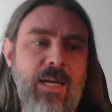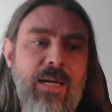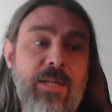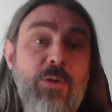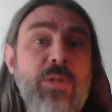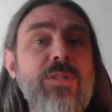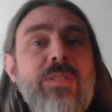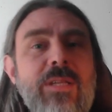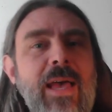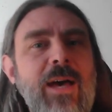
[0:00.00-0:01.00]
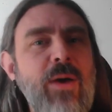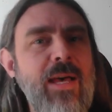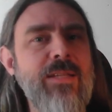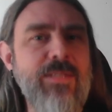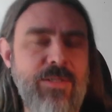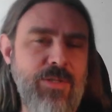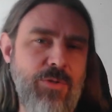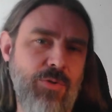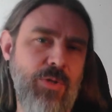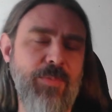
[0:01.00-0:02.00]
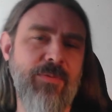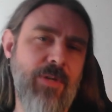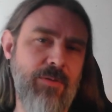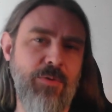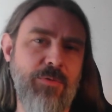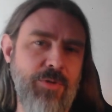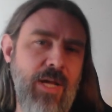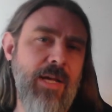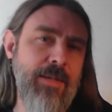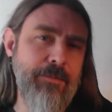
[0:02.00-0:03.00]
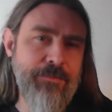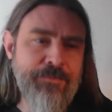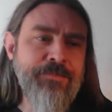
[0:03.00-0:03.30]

You can see how assets and script evolve over time.